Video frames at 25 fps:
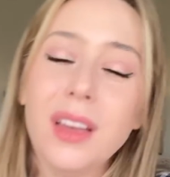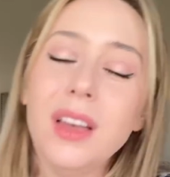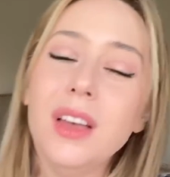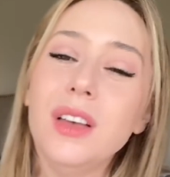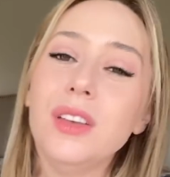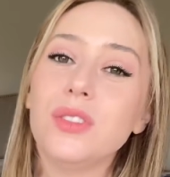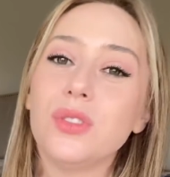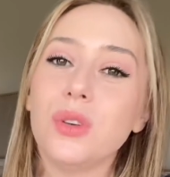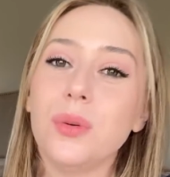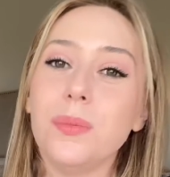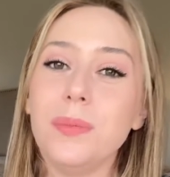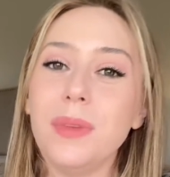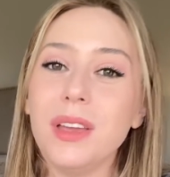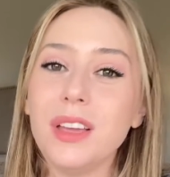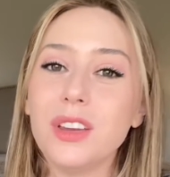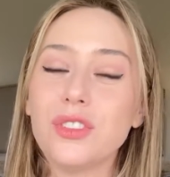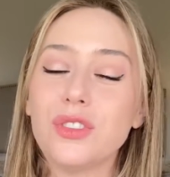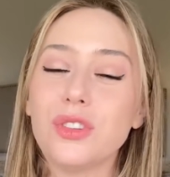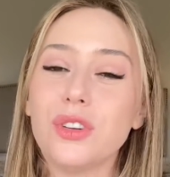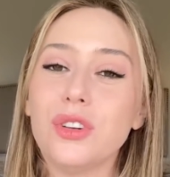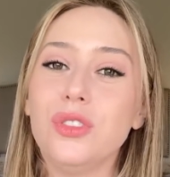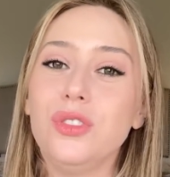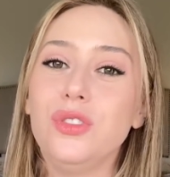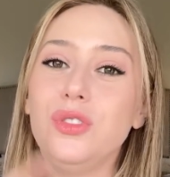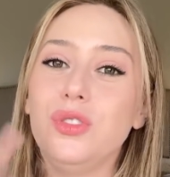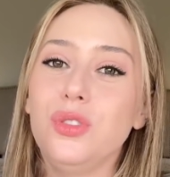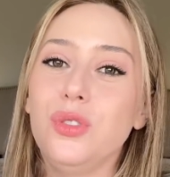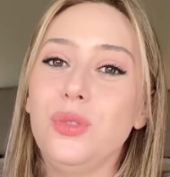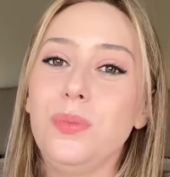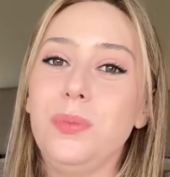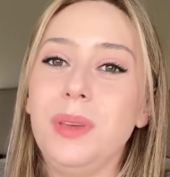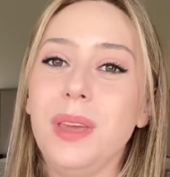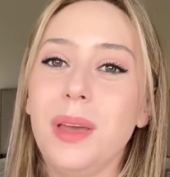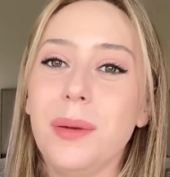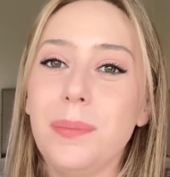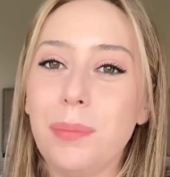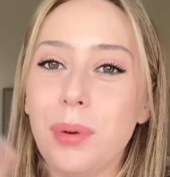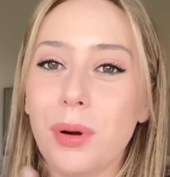So make sure to
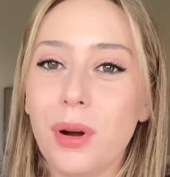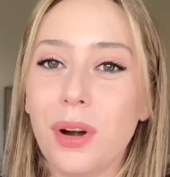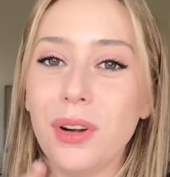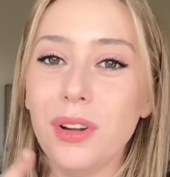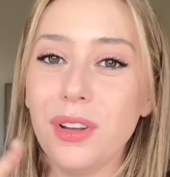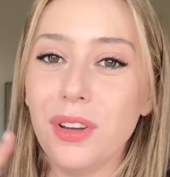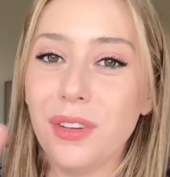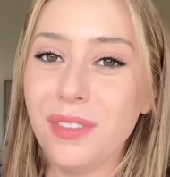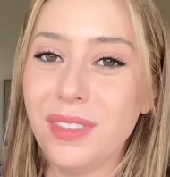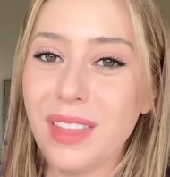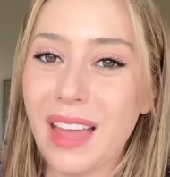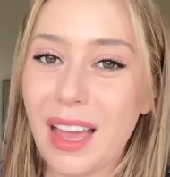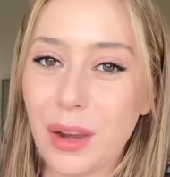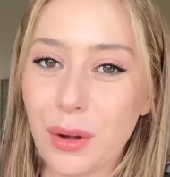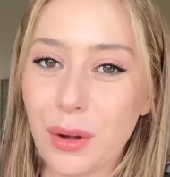be a part of that